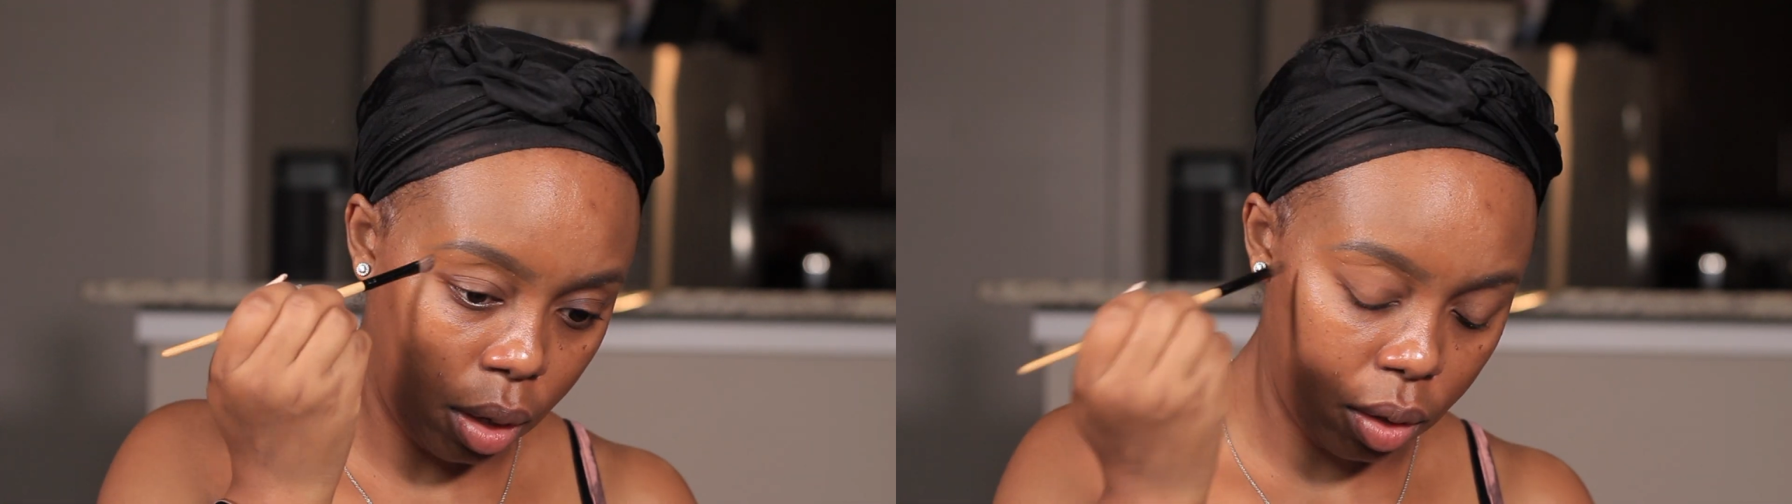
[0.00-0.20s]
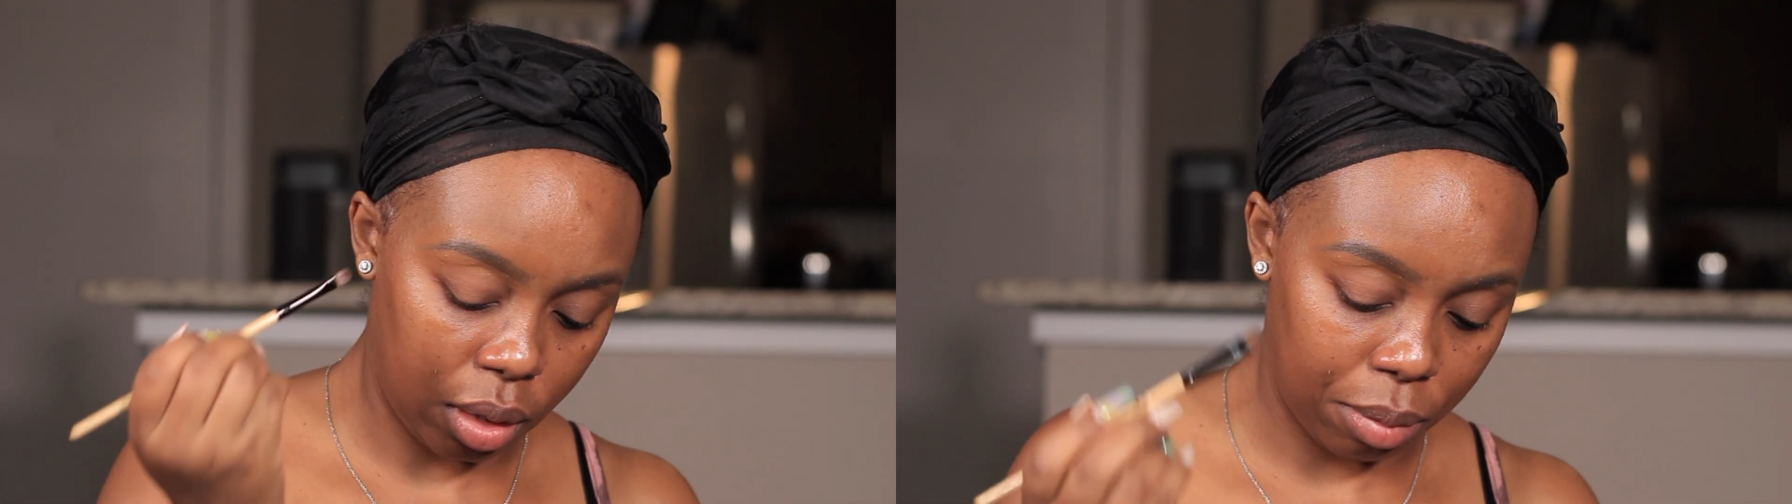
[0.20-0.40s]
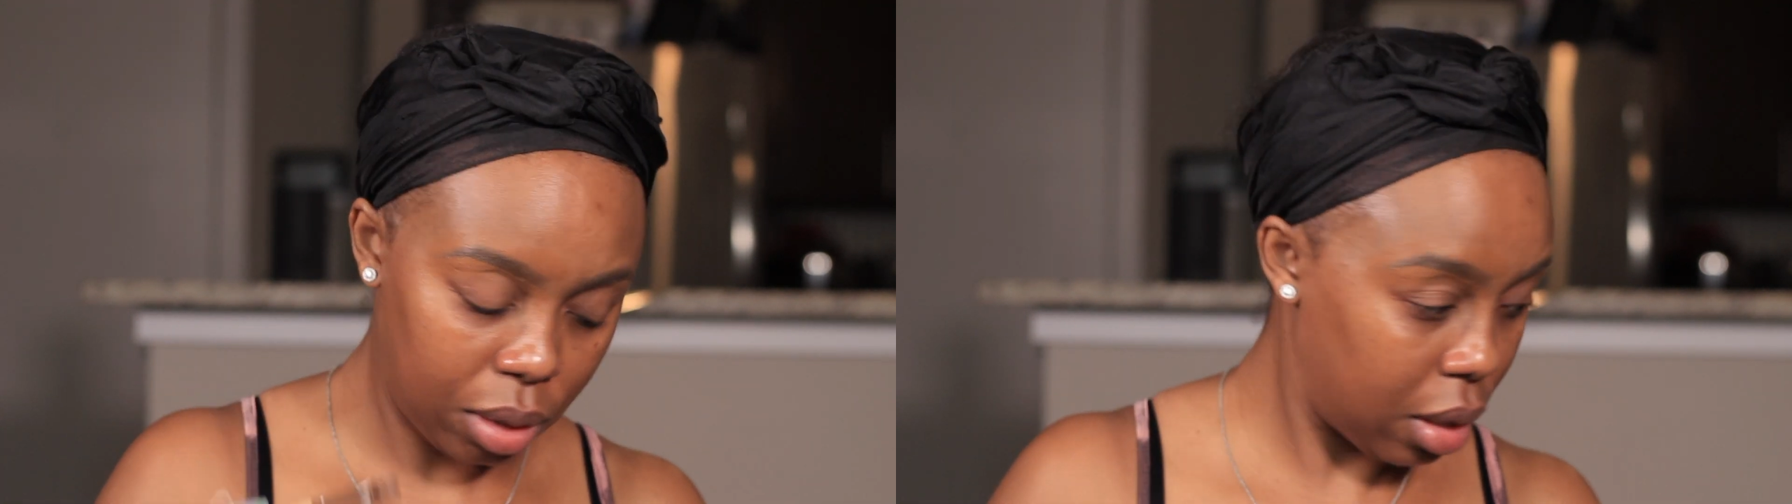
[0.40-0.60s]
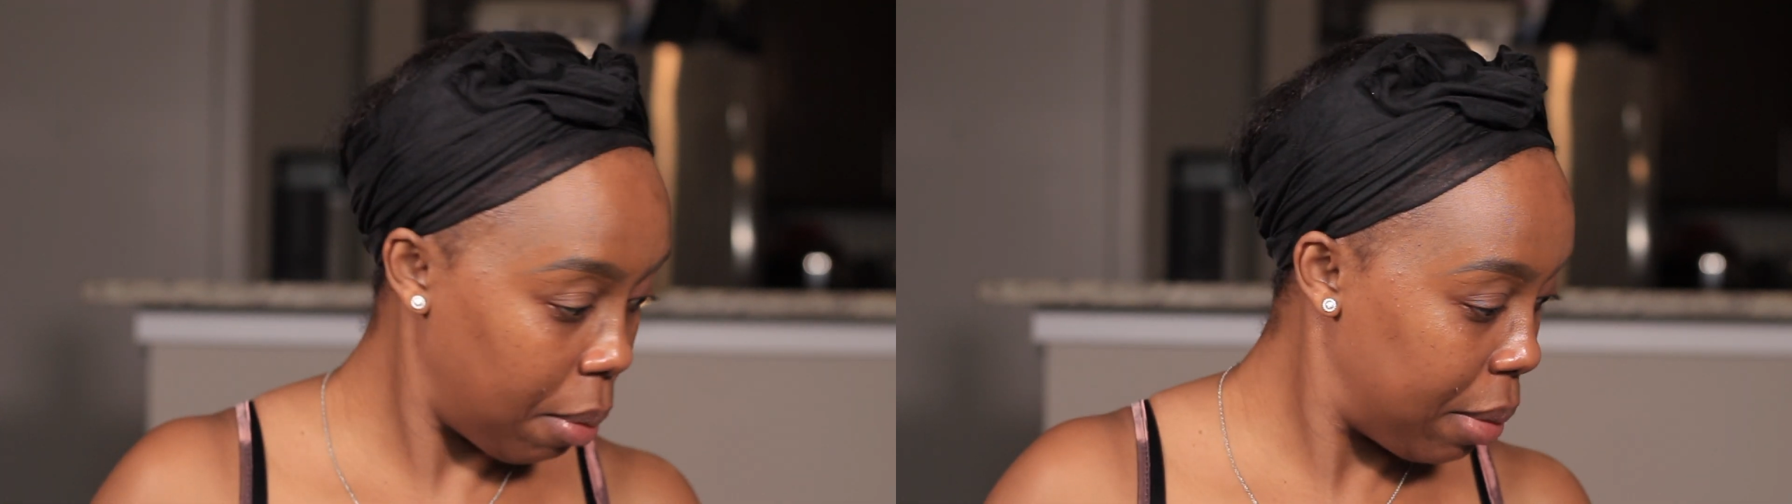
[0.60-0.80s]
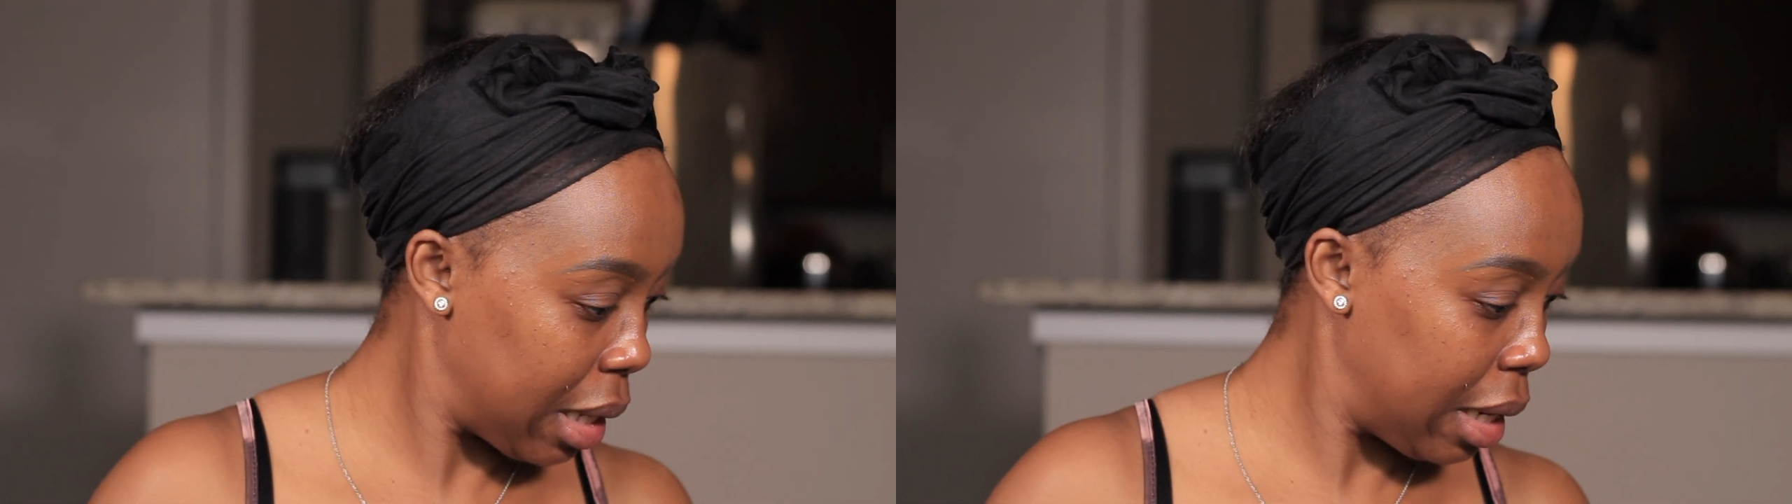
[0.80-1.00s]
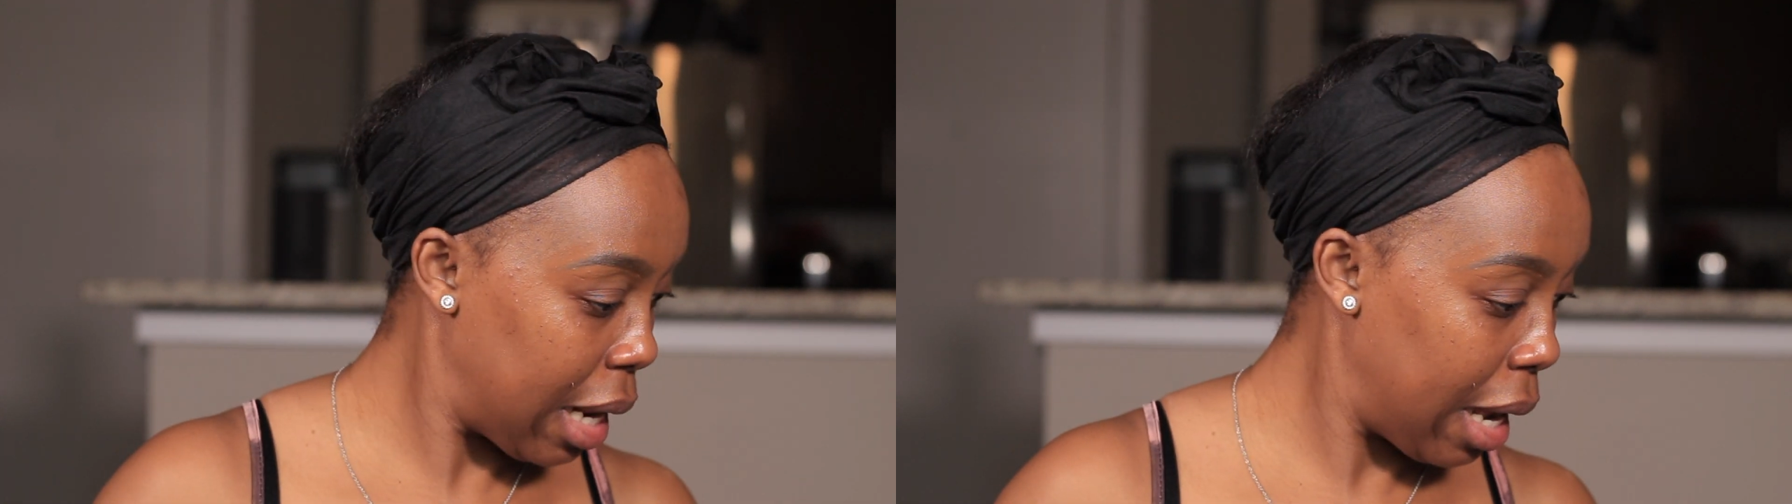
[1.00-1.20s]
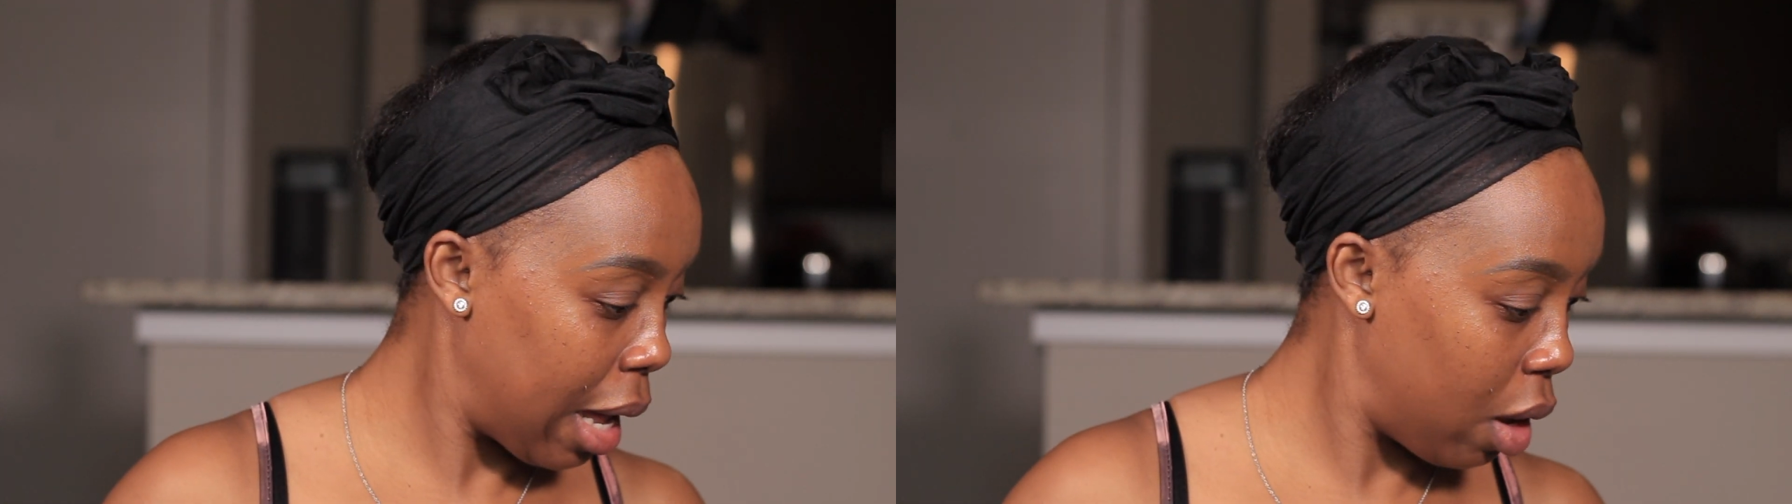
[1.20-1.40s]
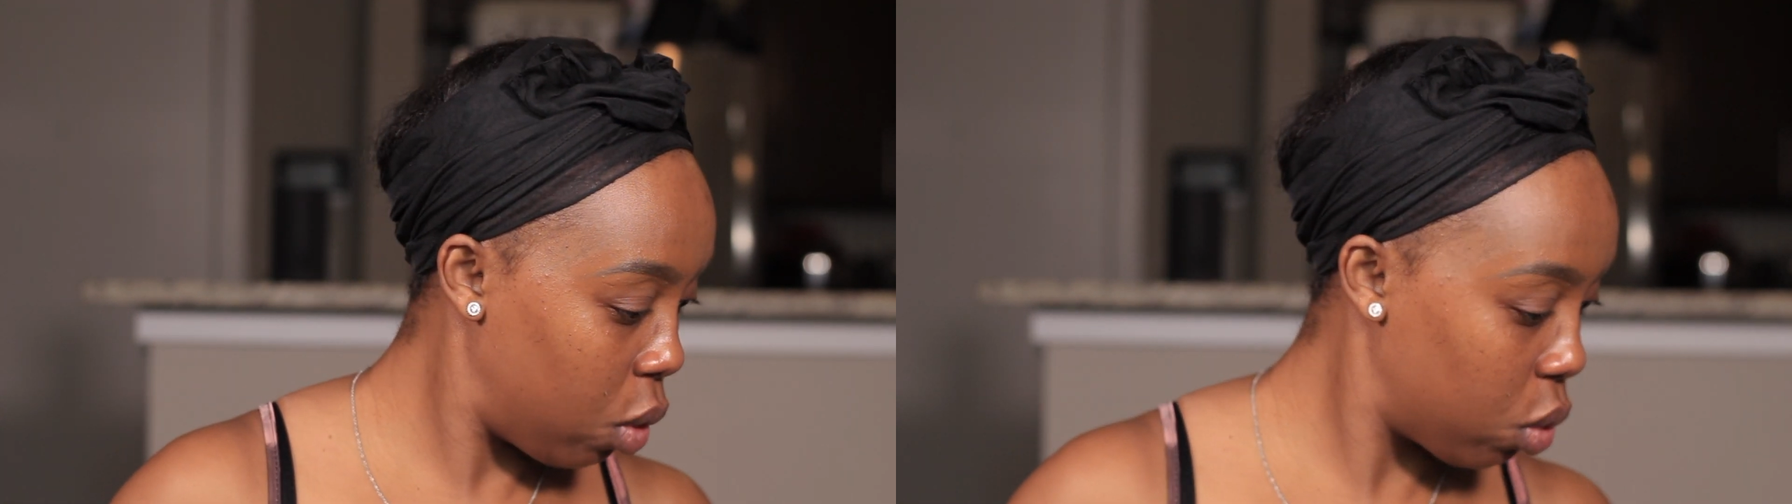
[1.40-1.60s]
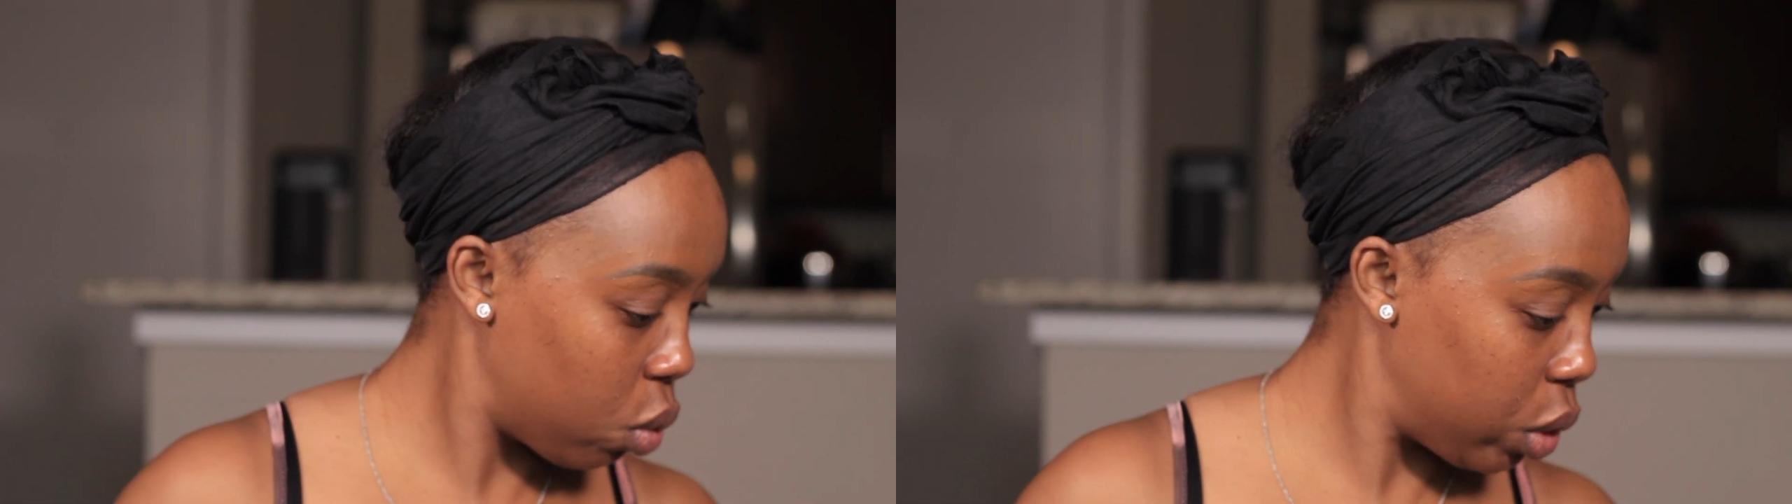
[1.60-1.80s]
So I'm just gonna blend that out,